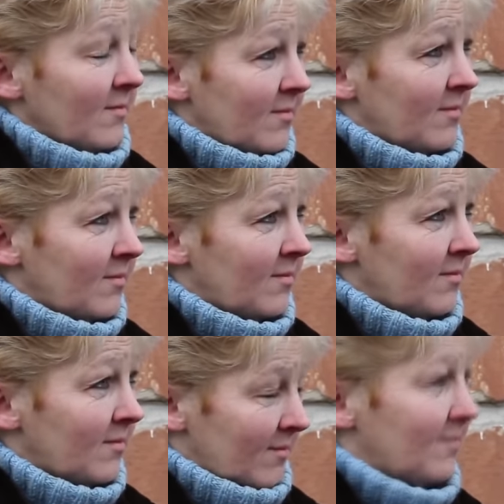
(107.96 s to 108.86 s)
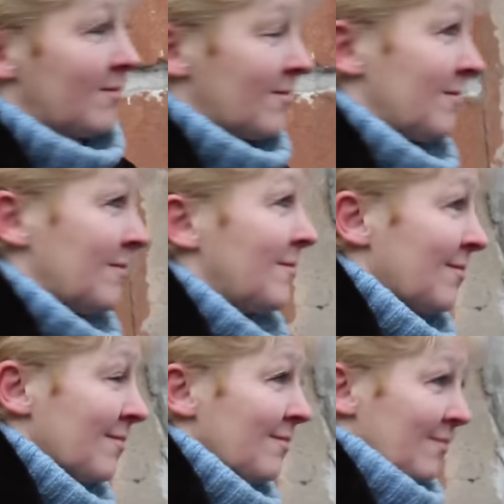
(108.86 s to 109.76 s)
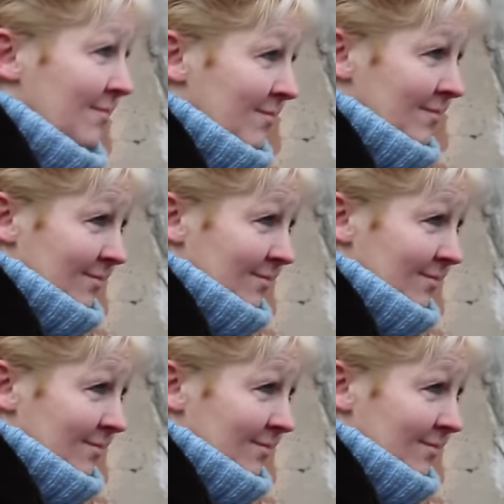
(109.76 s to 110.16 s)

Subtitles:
it was hard to see any emotions coming out of her.